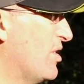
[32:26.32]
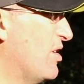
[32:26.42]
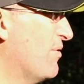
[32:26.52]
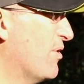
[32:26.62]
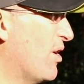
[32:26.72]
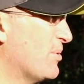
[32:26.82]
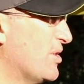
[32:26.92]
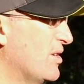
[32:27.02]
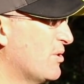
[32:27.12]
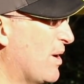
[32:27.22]
the other
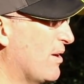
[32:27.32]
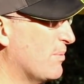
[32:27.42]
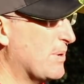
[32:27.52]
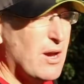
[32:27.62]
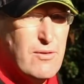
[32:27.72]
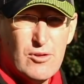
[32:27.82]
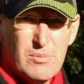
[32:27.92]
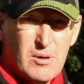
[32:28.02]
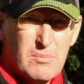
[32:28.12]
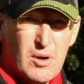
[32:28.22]
option as well that would be going through
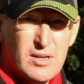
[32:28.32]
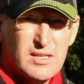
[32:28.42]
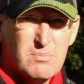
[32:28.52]
my mind